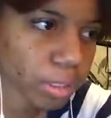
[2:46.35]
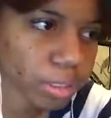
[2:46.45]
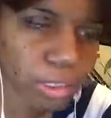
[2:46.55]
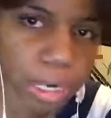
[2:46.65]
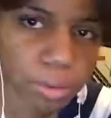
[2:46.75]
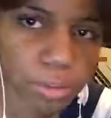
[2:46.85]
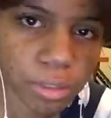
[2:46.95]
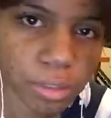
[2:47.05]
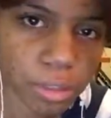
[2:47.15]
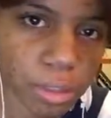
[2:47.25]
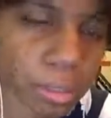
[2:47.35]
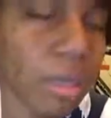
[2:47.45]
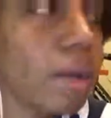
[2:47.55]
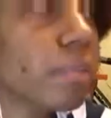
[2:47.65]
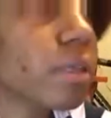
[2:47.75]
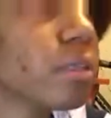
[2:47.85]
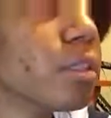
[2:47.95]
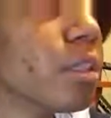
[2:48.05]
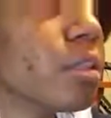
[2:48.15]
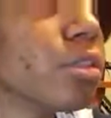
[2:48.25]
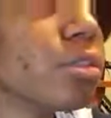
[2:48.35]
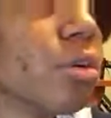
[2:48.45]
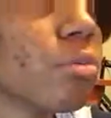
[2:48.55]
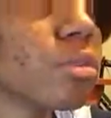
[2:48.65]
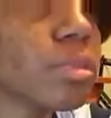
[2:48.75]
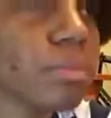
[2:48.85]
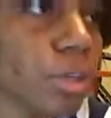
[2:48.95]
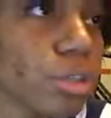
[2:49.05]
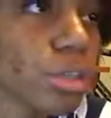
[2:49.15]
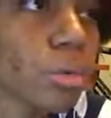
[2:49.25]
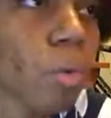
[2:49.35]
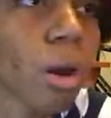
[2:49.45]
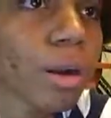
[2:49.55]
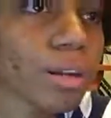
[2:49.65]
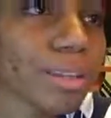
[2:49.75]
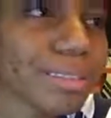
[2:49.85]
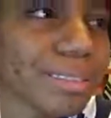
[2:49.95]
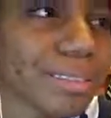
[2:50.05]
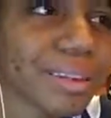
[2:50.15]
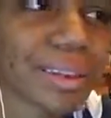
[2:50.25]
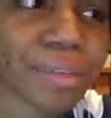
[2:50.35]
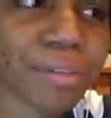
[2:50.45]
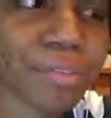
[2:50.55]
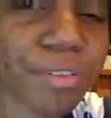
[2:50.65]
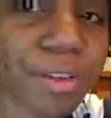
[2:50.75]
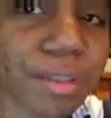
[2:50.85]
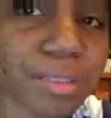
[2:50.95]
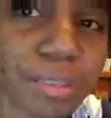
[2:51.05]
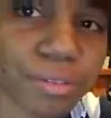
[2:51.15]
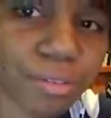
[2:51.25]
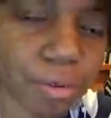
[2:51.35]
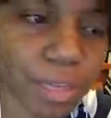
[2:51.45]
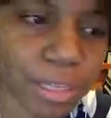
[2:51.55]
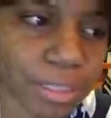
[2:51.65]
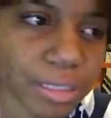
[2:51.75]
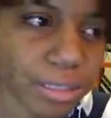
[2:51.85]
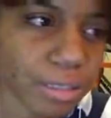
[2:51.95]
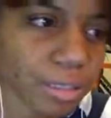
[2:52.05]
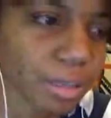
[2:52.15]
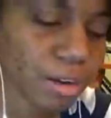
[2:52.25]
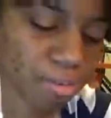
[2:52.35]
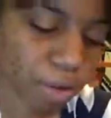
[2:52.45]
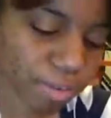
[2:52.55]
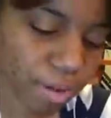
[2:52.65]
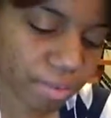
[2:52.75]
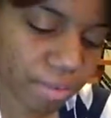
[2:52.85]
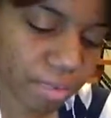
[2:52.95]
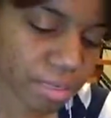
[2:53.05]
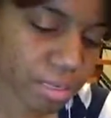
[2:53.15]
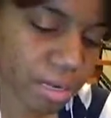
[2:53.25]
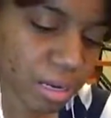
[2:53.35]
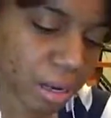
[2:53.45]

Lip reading: Like showers are a thing, but don't submerge it in water like for the next like 4 days or 4 to 5 days.